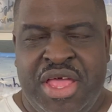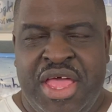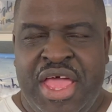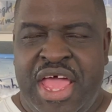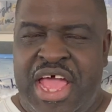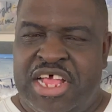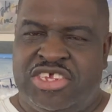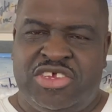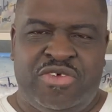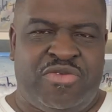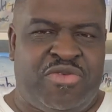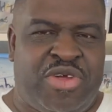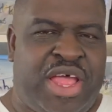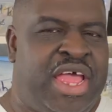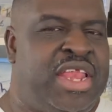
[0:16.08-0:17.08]
As you've
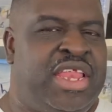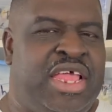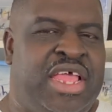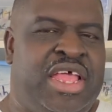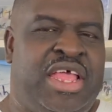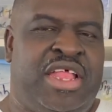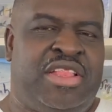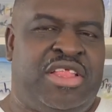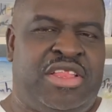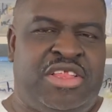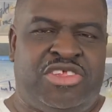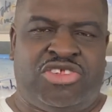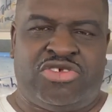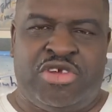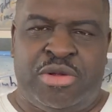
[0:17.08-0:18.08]
read in the
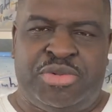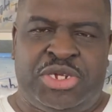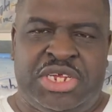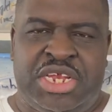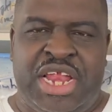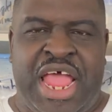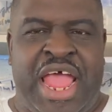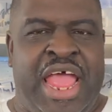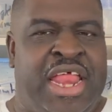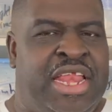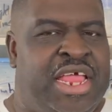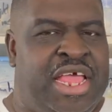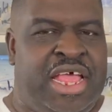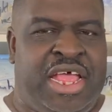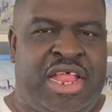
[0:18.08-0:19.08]
description and
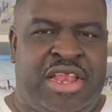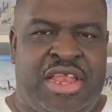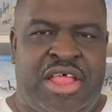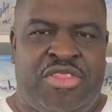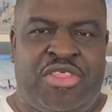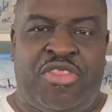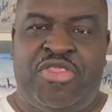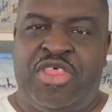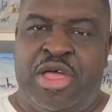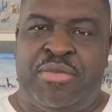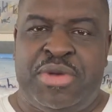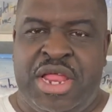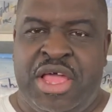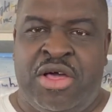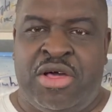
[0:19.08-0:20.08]
in the
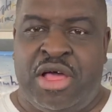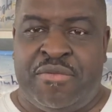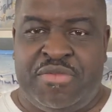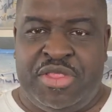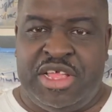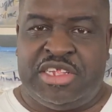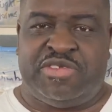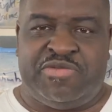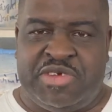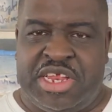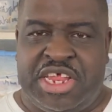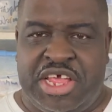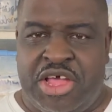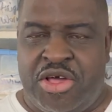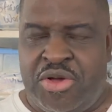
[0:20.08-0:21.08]
thumbnail of this
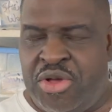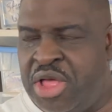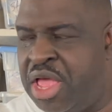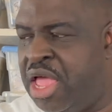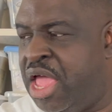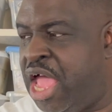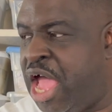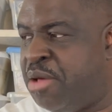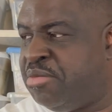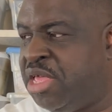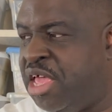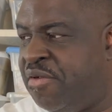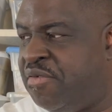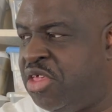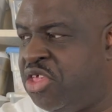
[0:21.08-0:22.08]
video, I'm
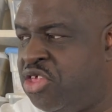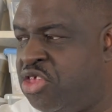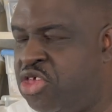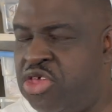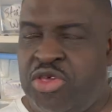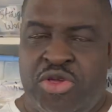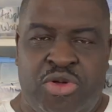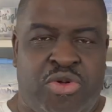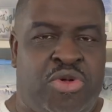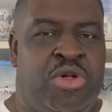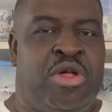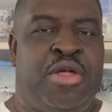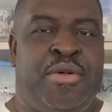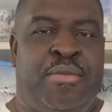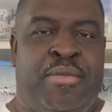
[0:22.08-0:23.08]
giving you
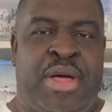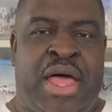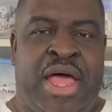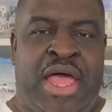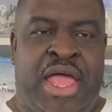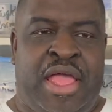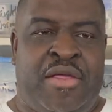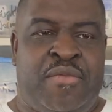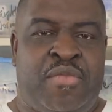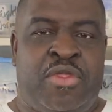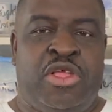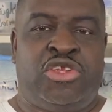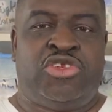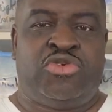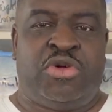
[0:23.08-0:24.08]
my
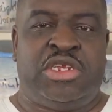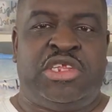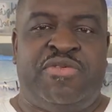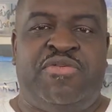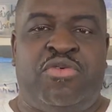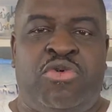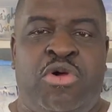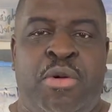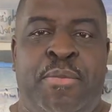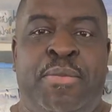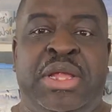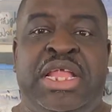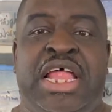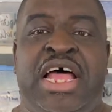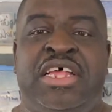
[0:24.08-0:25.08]
24
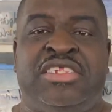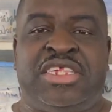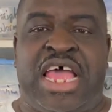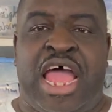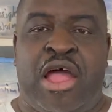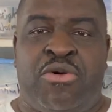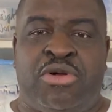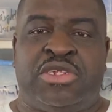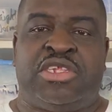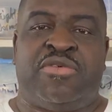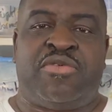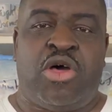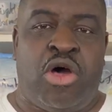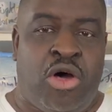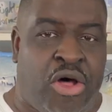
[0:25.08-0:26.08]
plus hours of
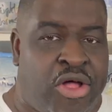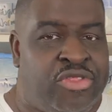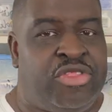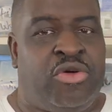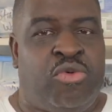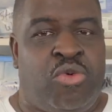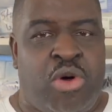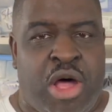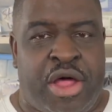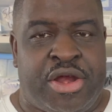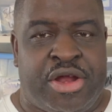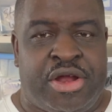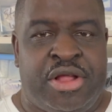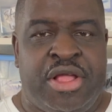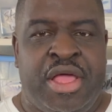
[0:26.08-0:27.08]
on the
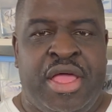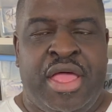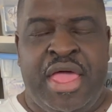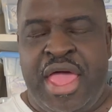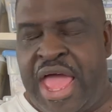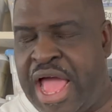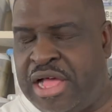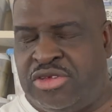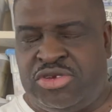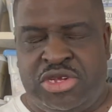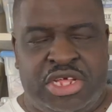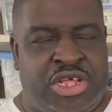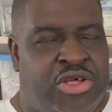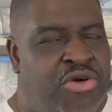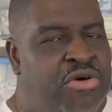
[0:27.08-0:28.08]
water, actually
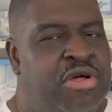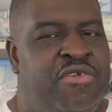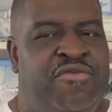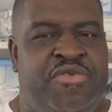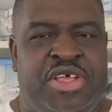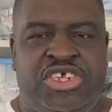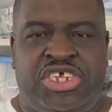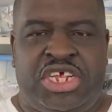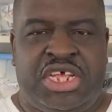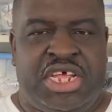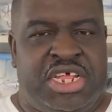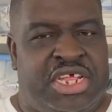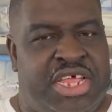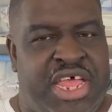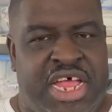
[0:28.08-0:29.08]
going fishing
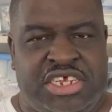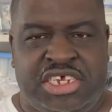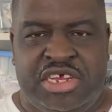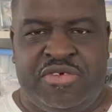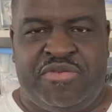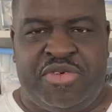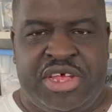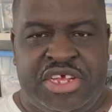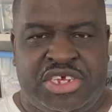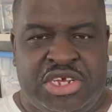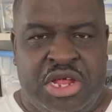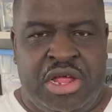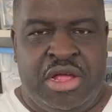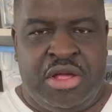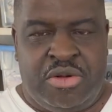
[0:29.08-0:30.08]
and catching fish
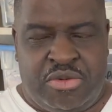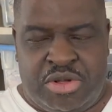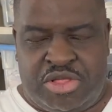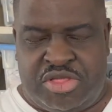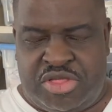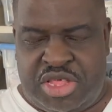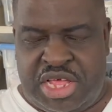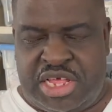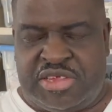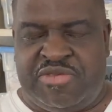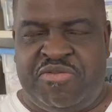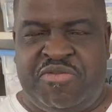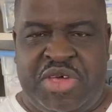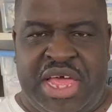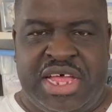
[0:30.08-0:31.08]
with this
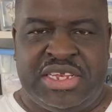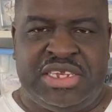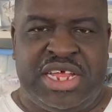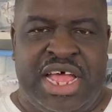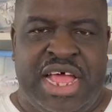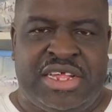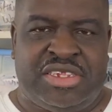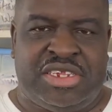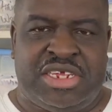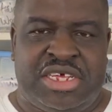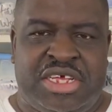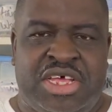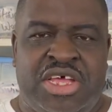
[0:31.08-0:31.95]
fantastic